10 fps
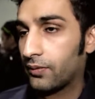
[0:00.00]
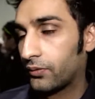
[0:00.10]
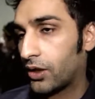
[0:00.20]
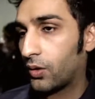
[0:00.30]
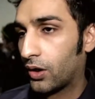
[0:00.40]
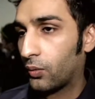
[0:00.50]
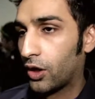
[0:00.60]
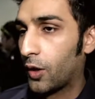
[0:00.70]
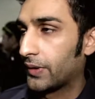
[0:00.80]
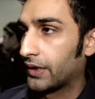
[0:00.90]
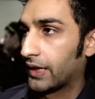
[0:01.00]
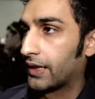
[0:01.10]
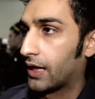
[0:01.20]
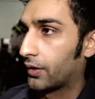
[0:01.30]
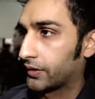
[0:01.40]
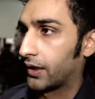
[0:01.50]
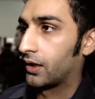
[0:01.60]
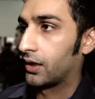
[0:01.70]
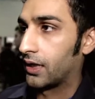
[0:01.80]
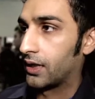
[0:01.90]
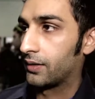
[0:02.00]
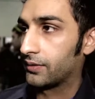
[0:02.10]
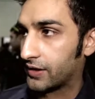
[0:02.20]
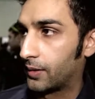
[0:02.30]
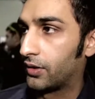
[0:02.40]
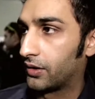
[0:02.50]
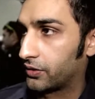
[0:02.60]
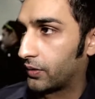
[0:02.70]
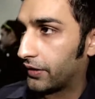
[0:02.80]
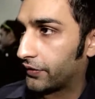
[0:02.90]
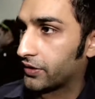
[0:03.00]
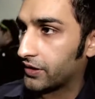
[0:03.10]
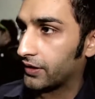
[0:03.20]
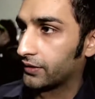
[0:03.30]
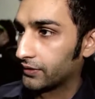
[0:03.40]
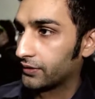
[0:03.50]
you know, we're hoping to get it out there summer 2013.